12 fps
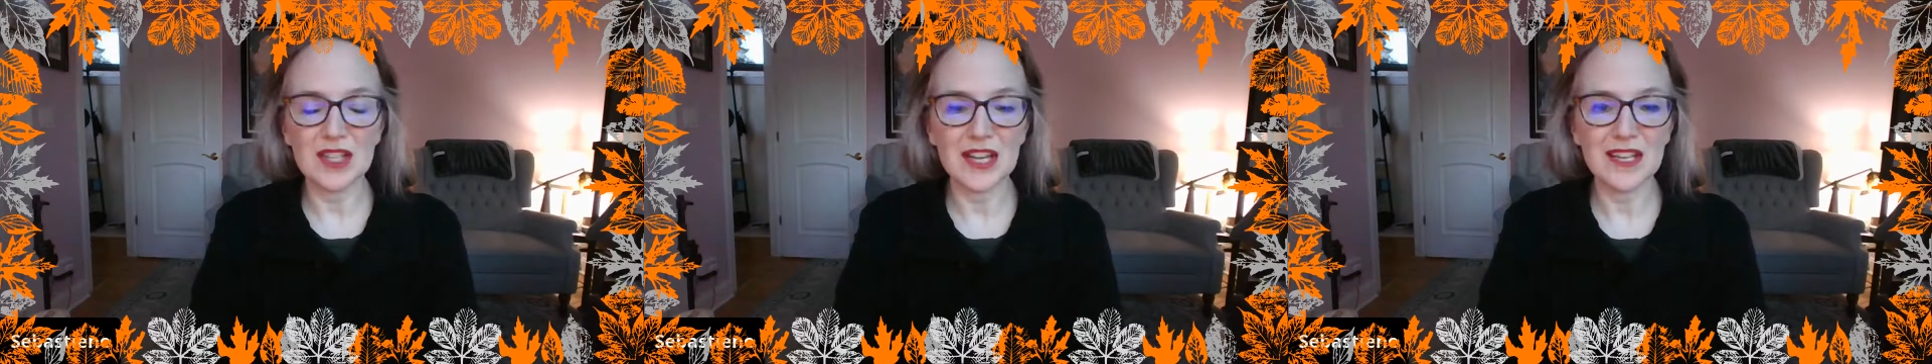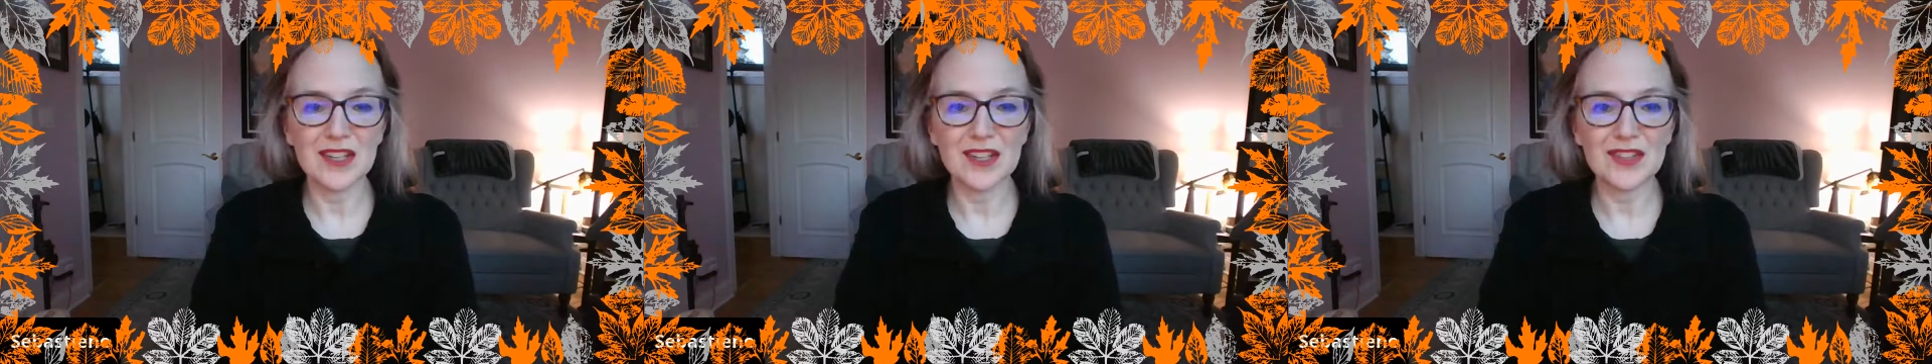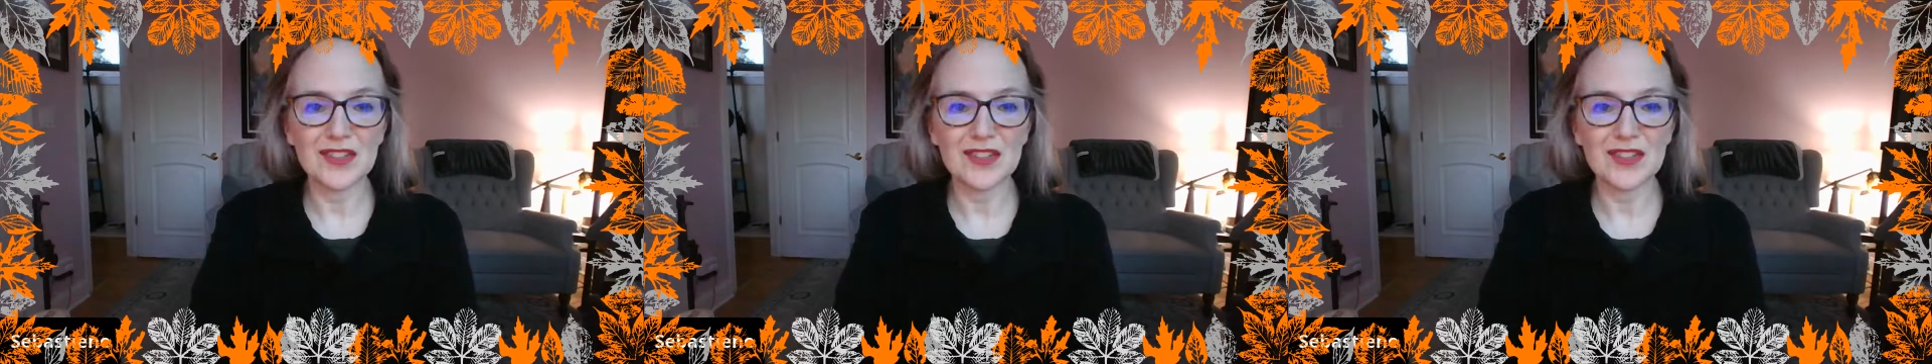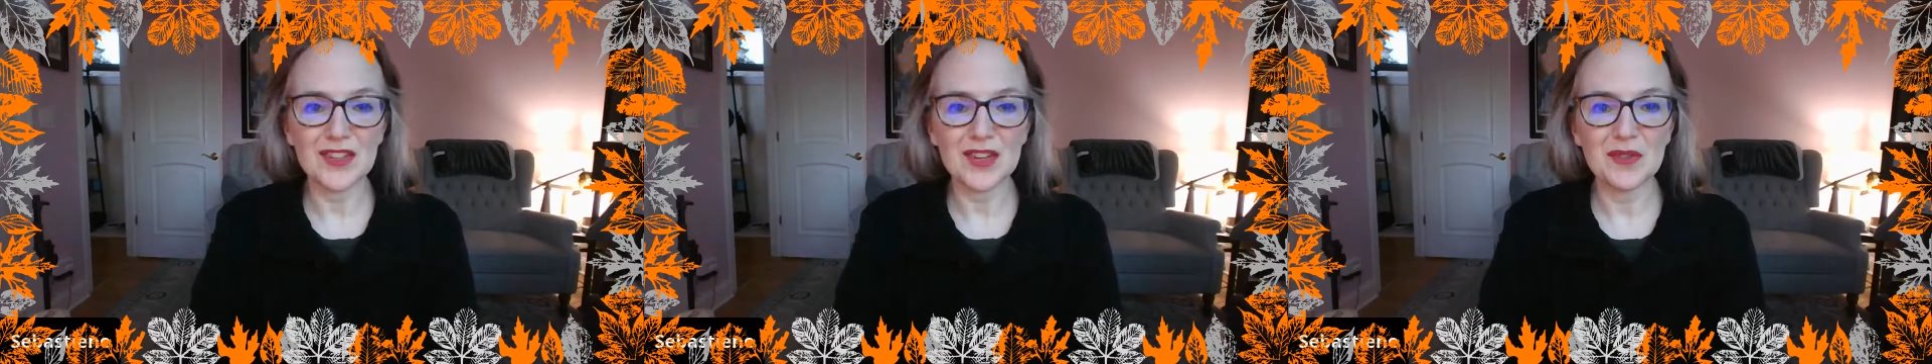and
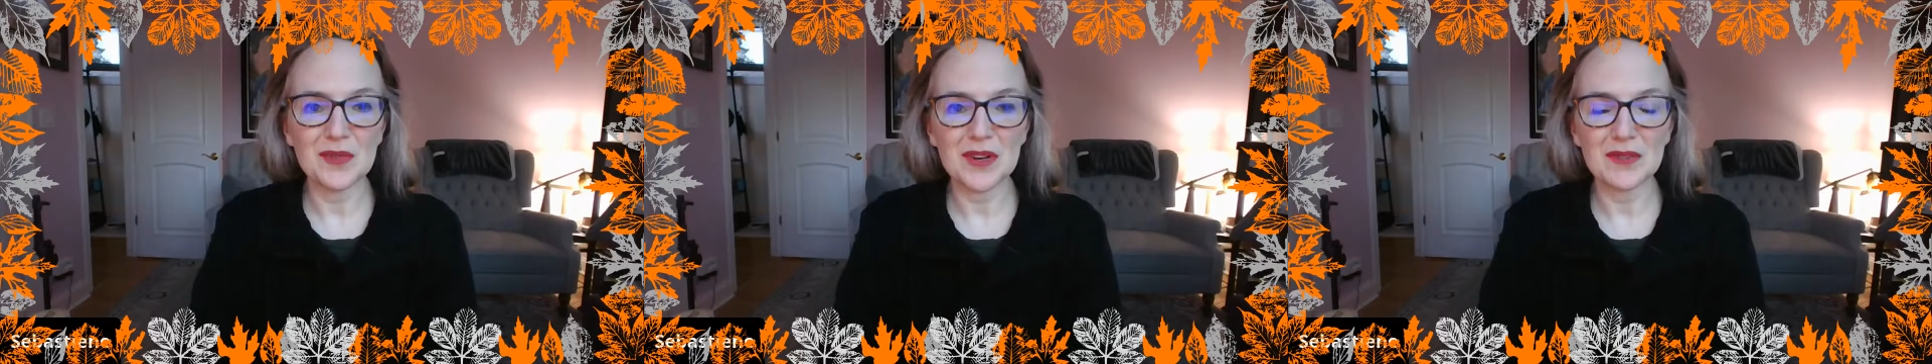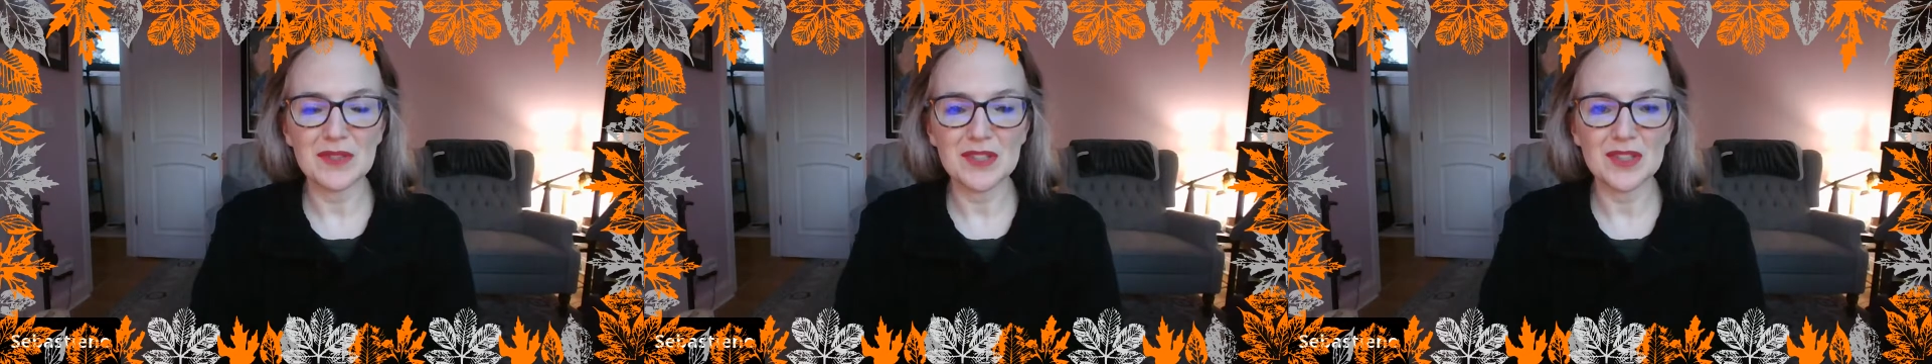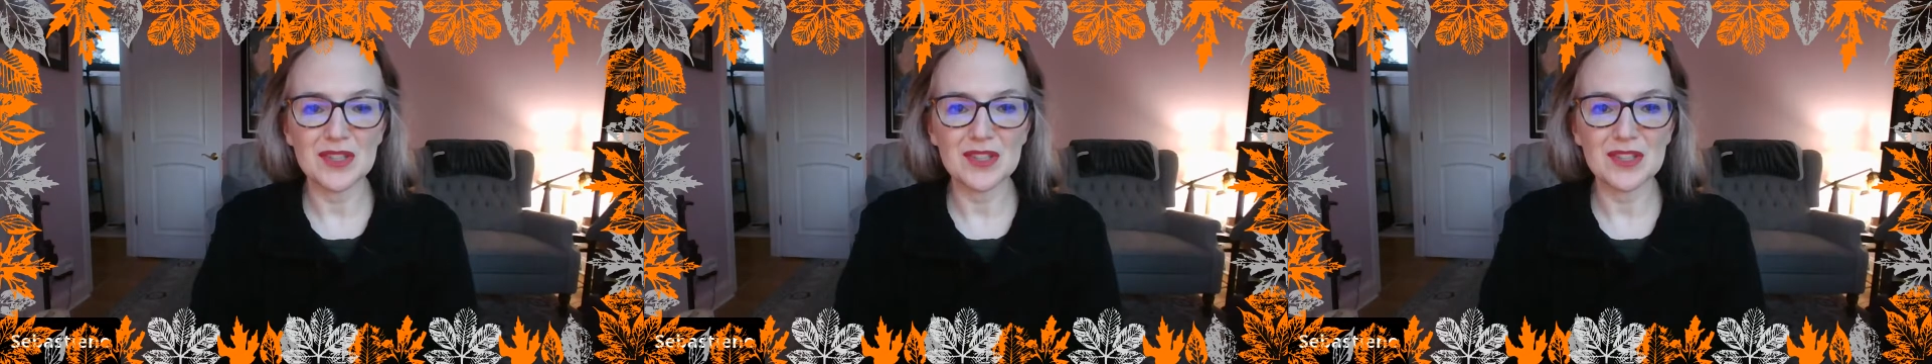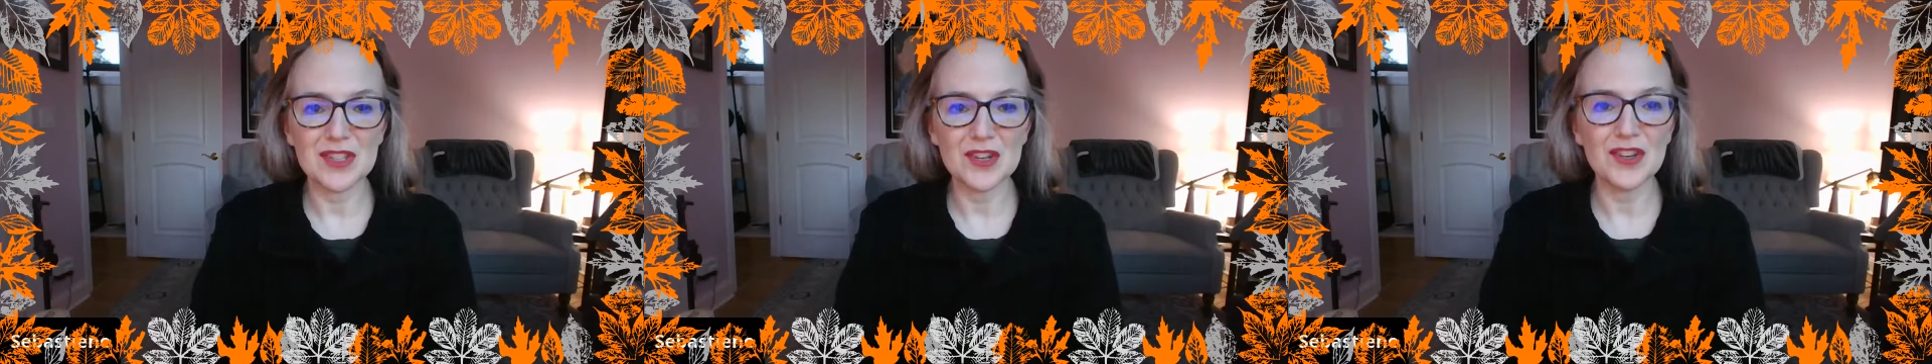tell you what I was going
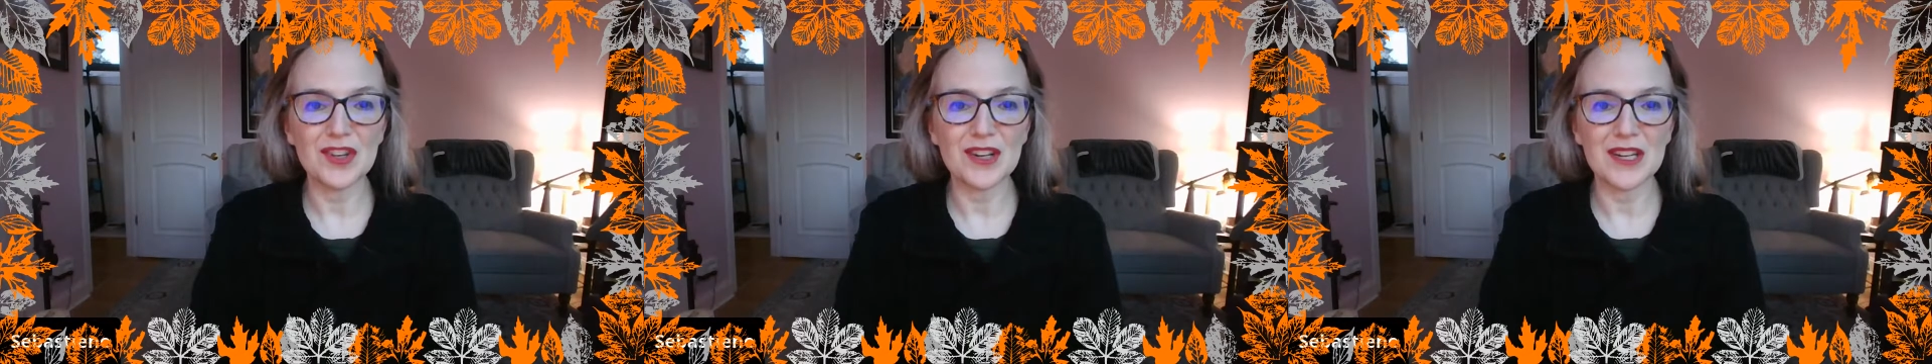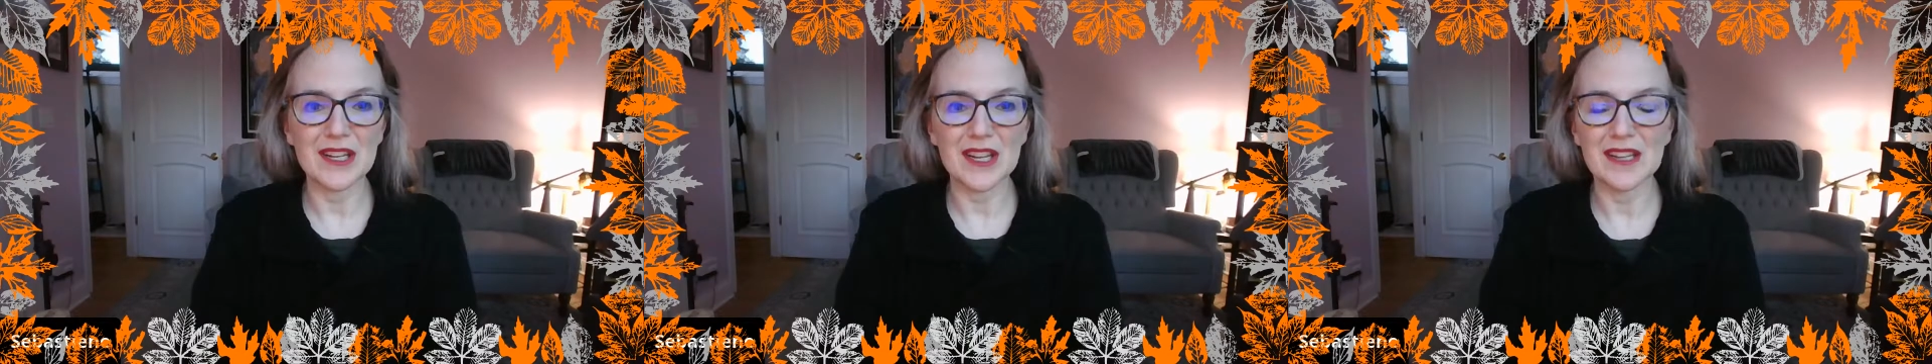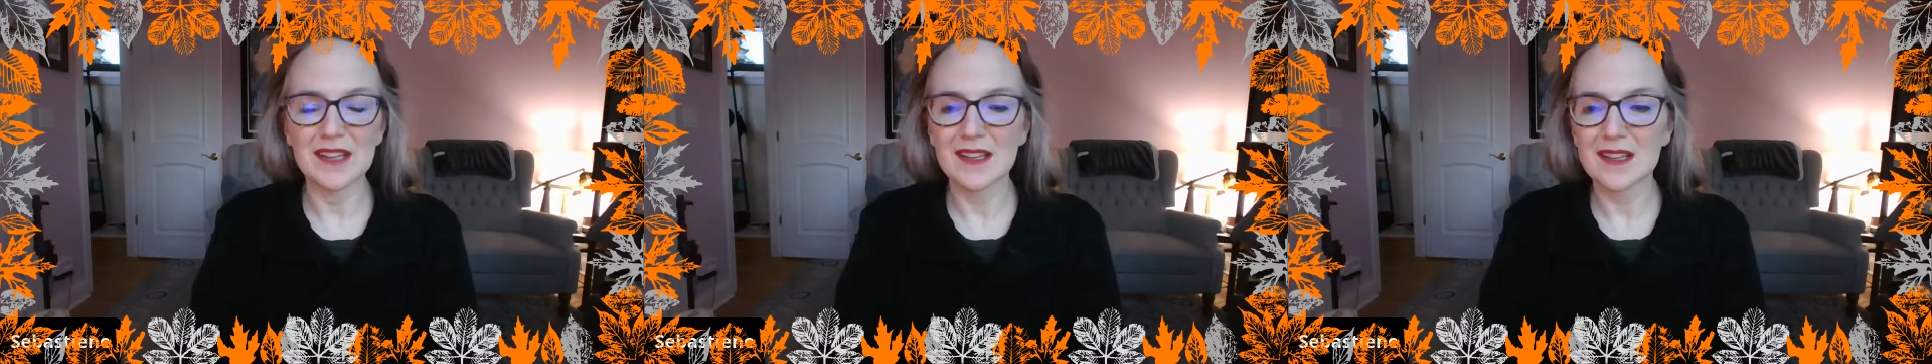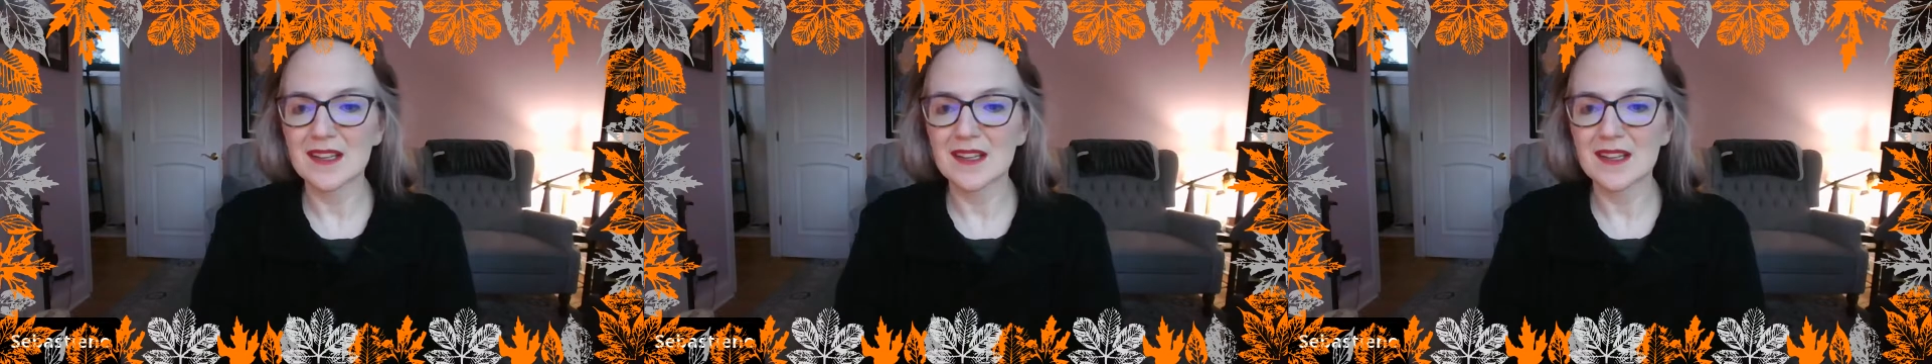to show you today.